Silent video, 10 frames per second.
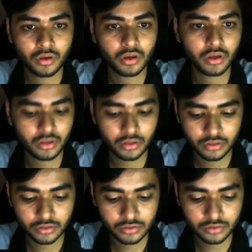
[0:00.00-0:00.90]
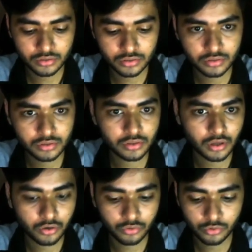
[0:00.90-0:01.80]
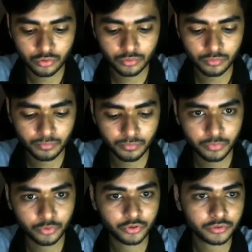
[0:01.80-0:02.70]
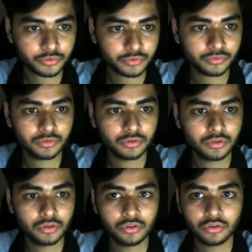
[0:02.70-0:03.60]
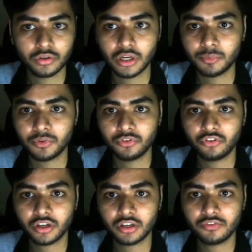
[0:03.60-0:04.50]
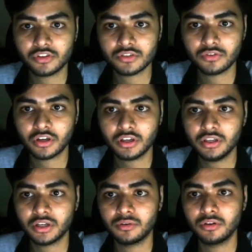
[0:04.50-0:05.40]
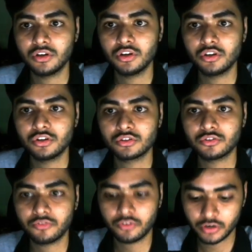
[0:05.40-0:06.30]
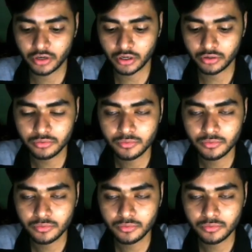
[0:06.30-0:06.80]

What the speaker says: and its output. Let me check if it's working. Yeah. So for now,